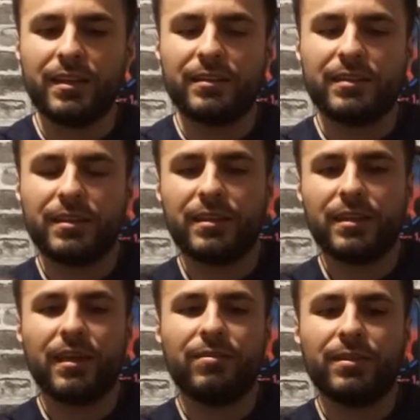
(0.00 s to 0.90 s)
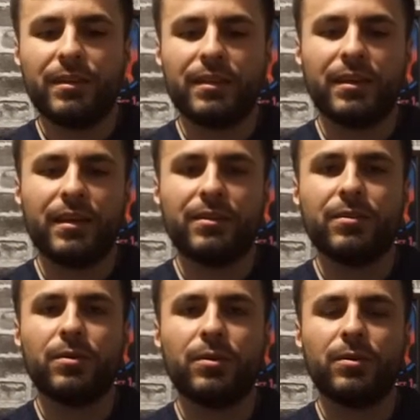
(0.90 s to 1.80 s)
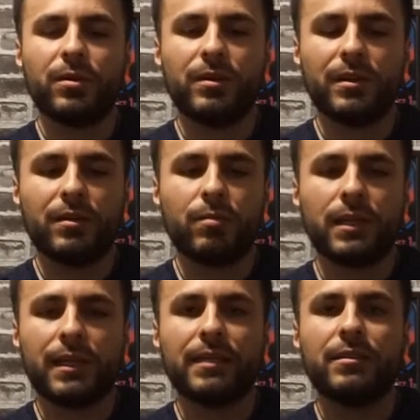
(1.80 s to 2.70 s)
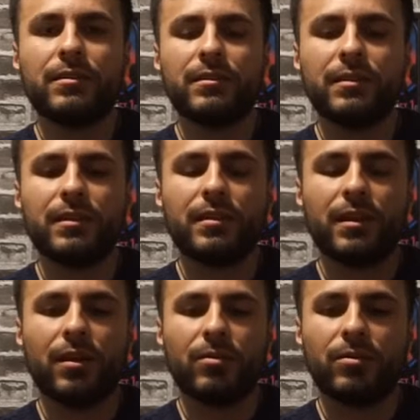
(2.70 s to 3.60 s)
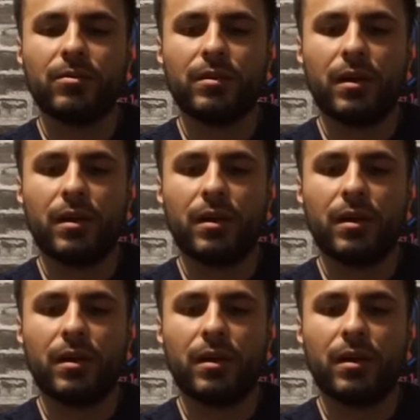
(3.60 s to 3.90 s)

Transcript: It's like, I feel like, yeah, you're kind of blind to seeing how